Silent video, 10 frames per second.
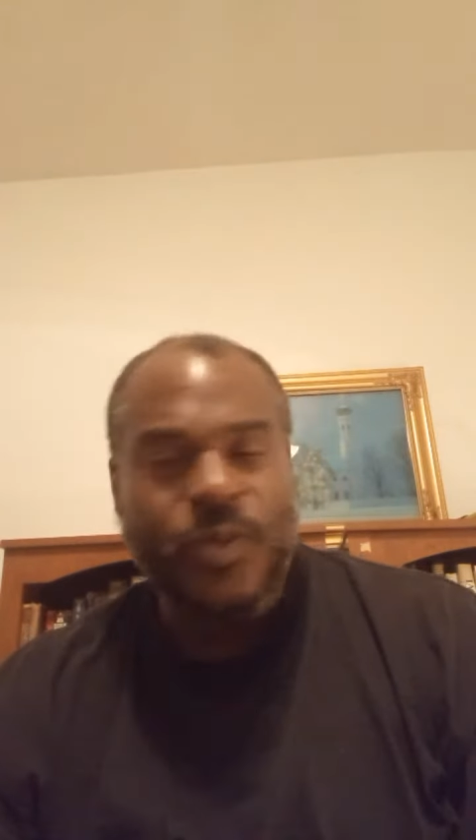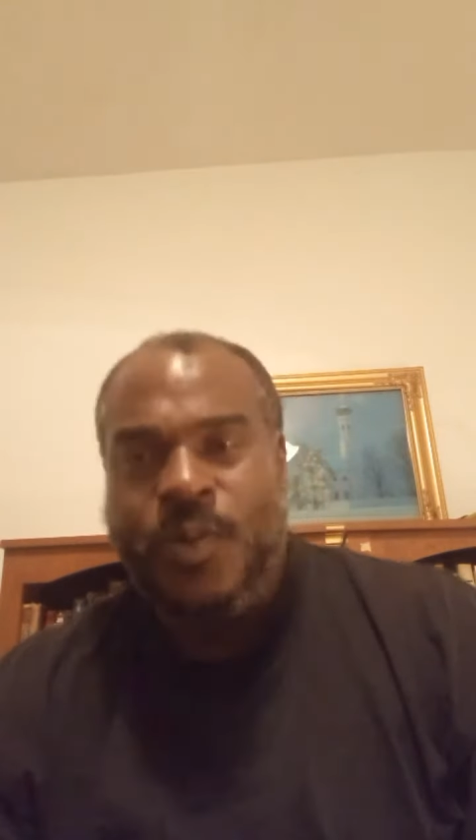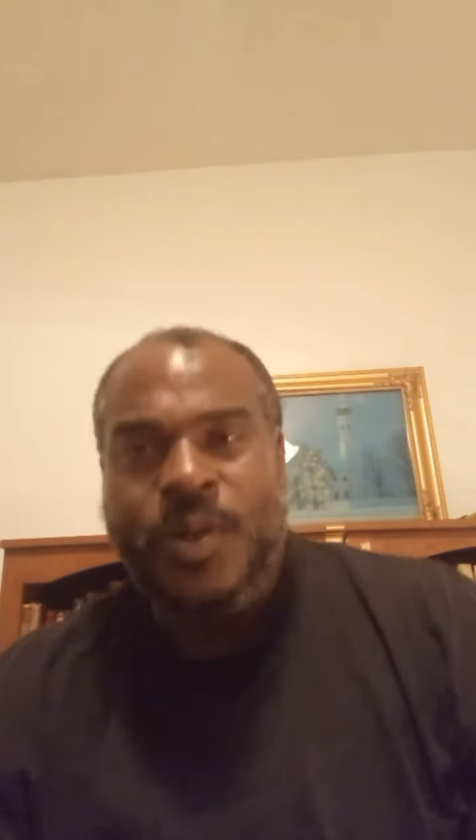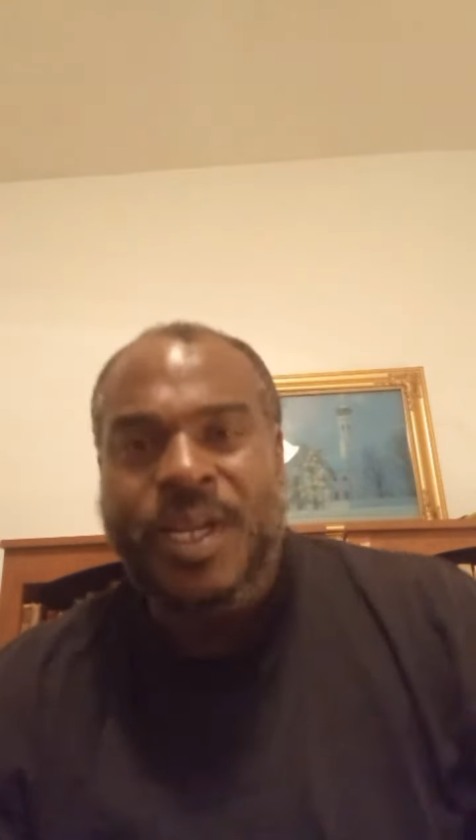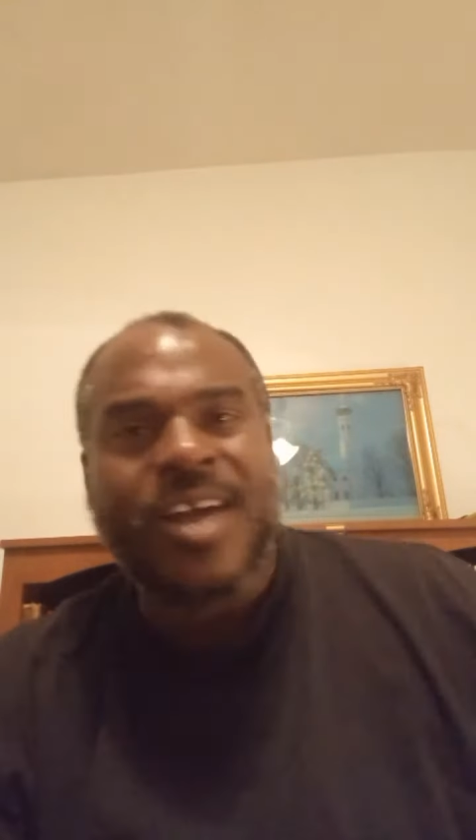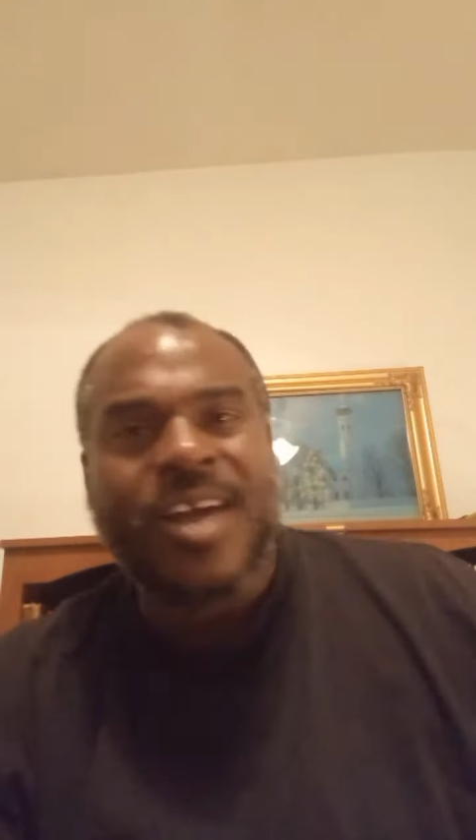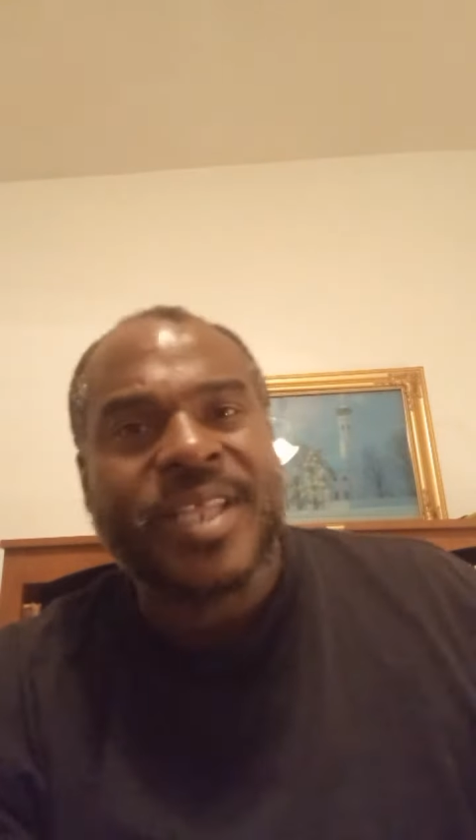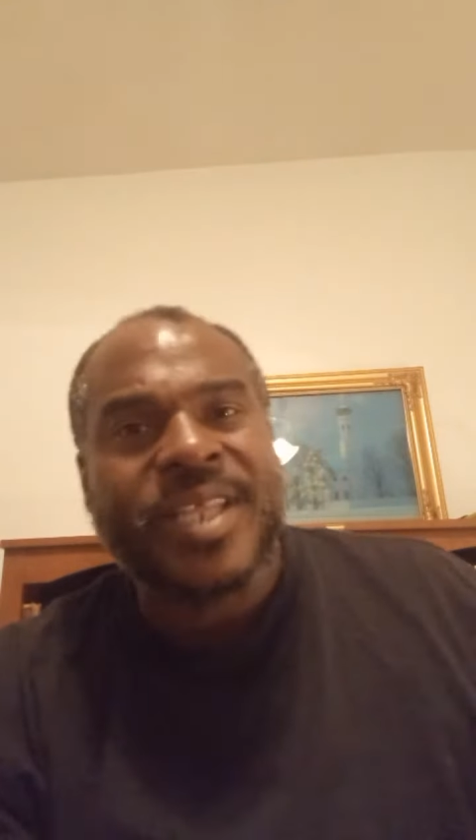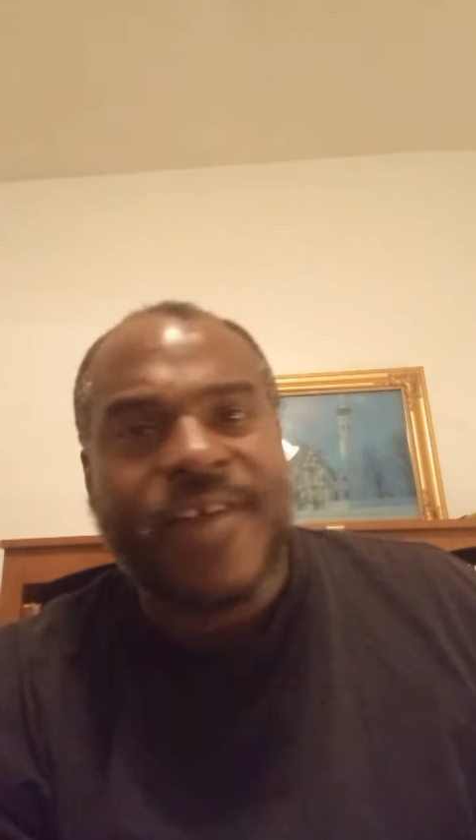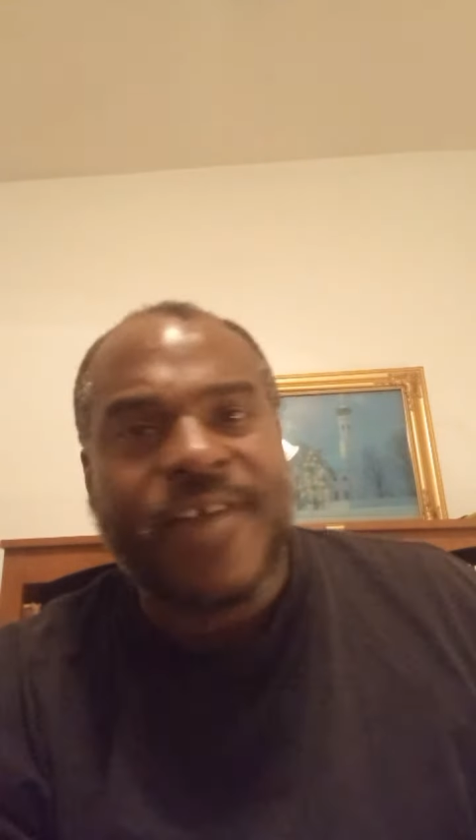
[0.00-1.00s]
not going to be that
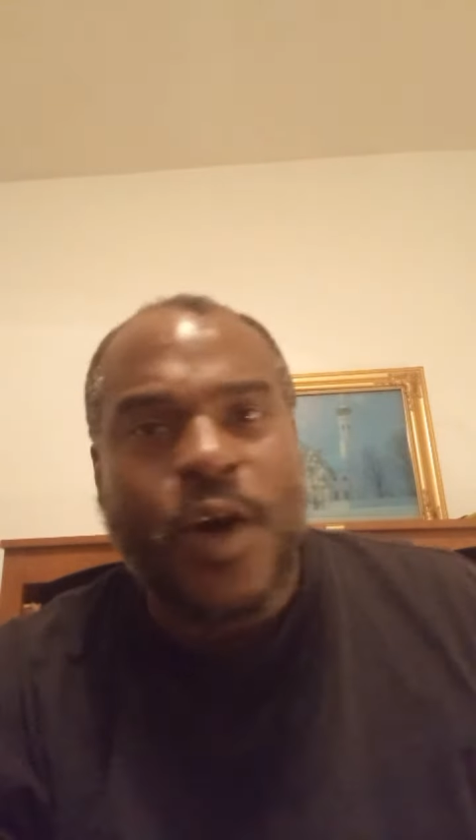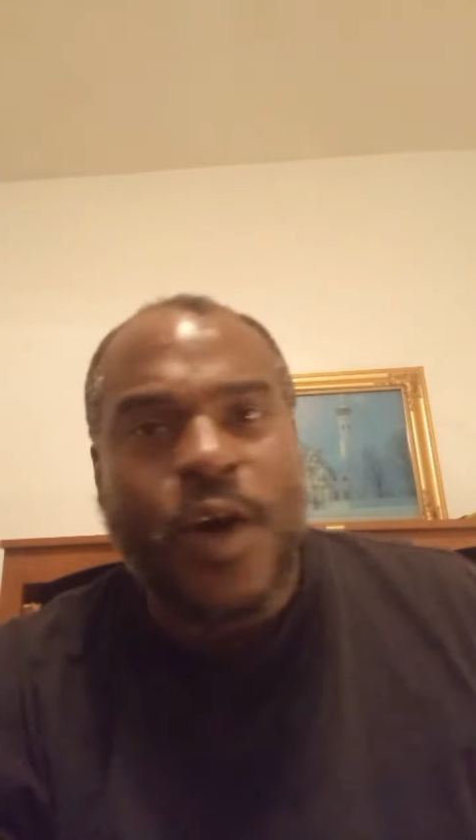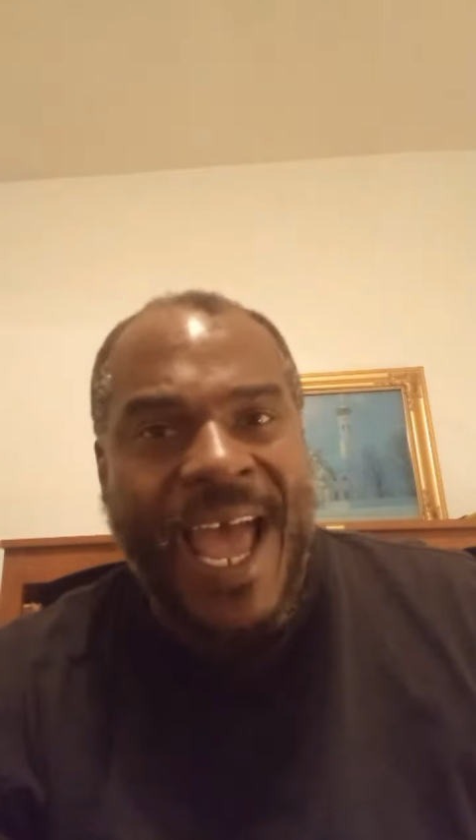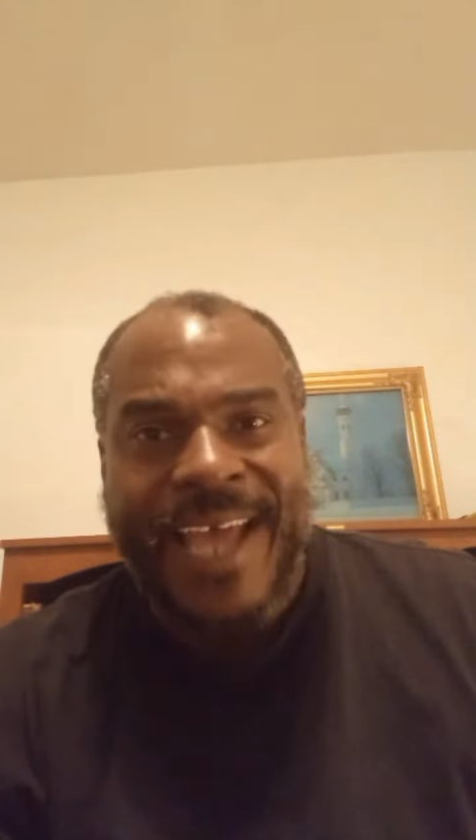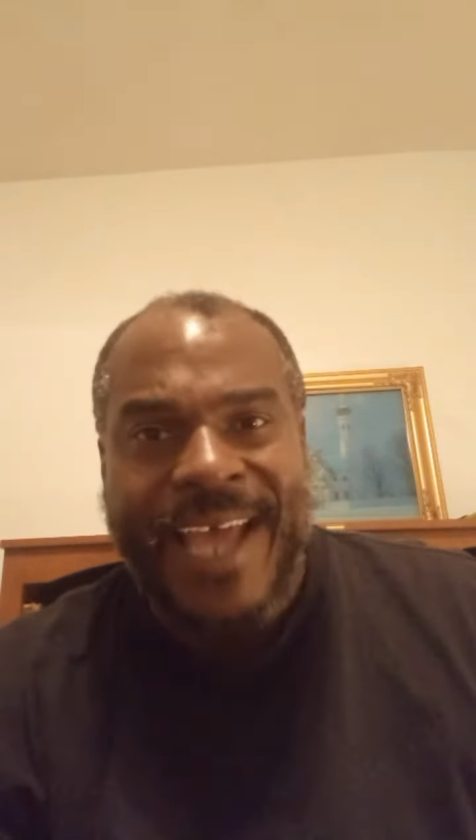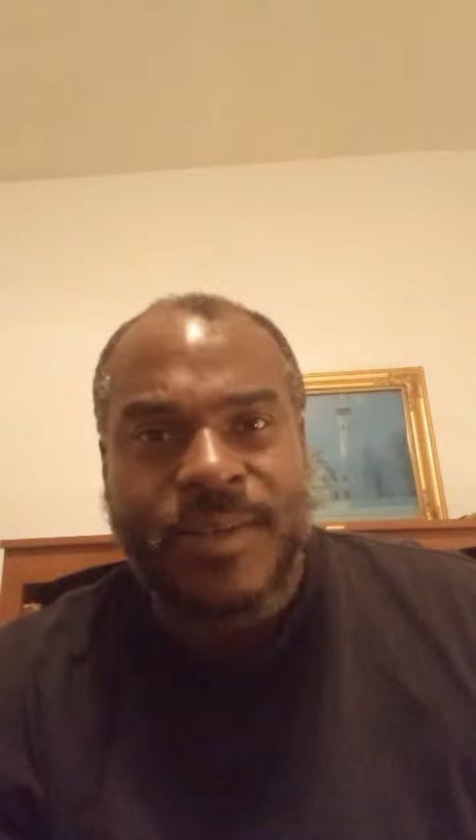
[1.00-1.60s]
far behind.